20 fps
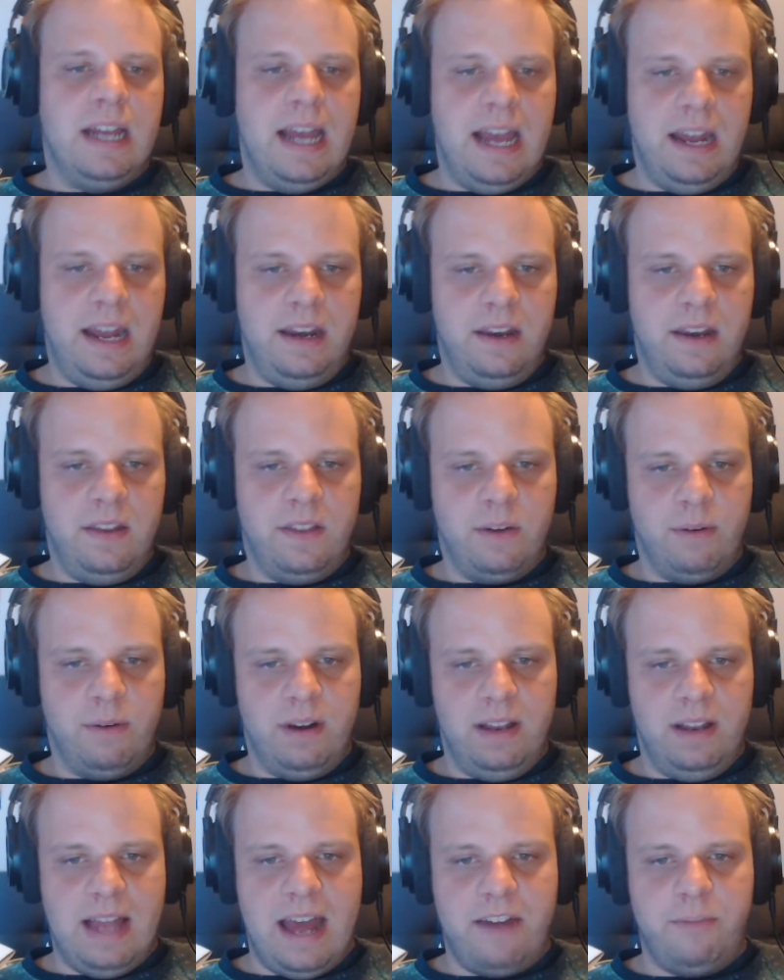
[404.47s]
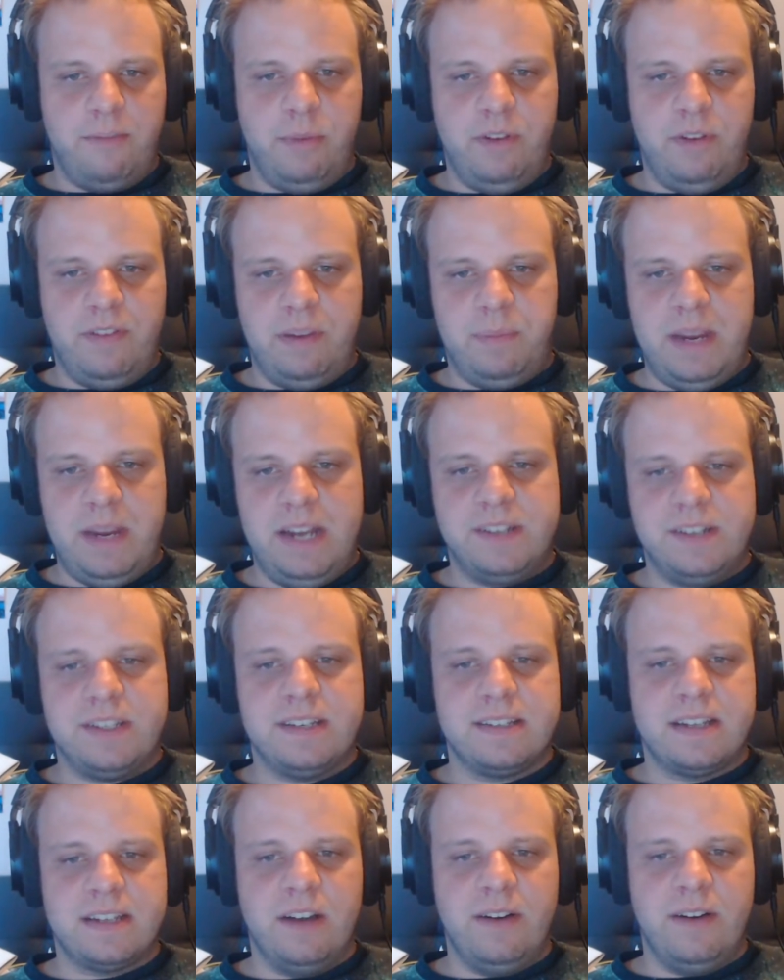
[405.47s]
and there were a lot of moving
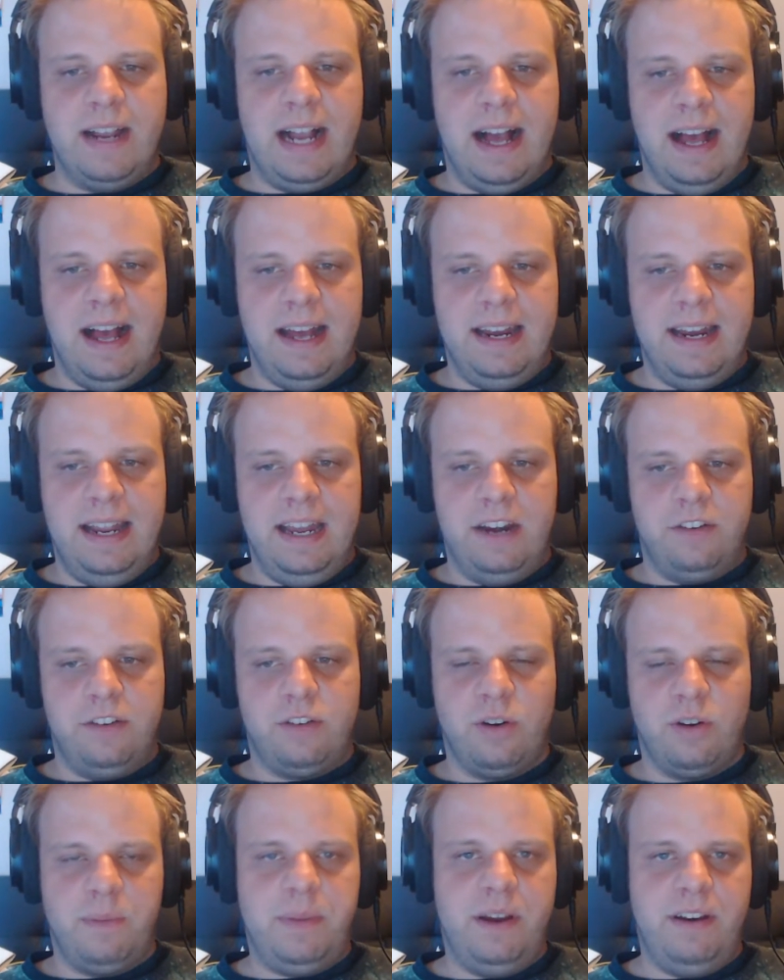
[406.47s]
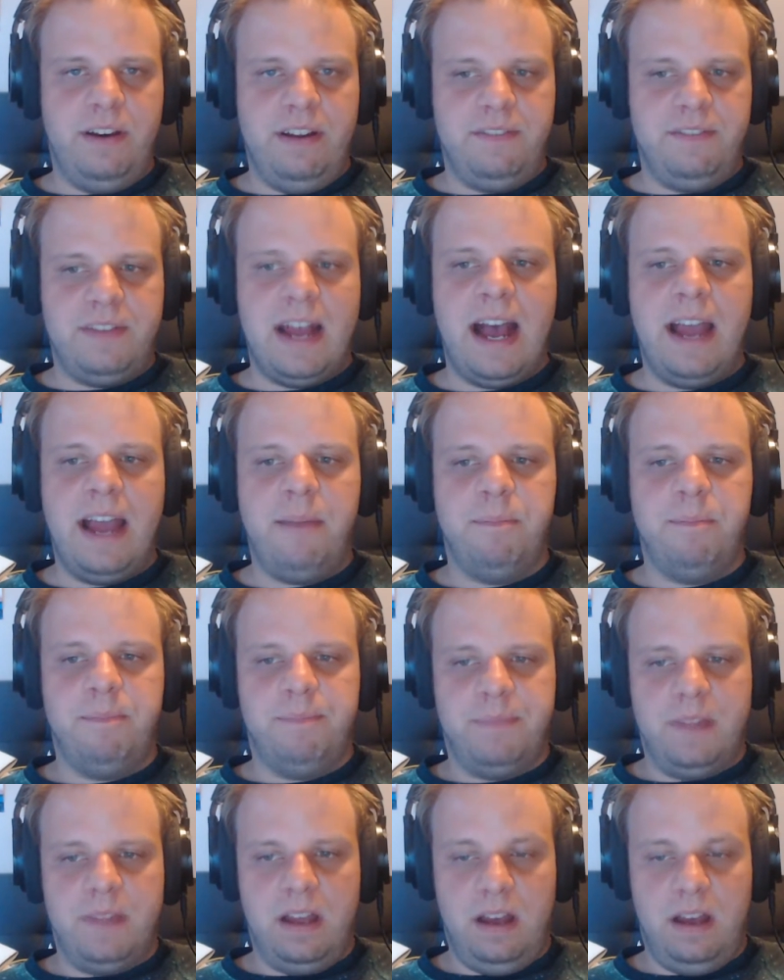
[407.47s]
pieces going on in a short period of time,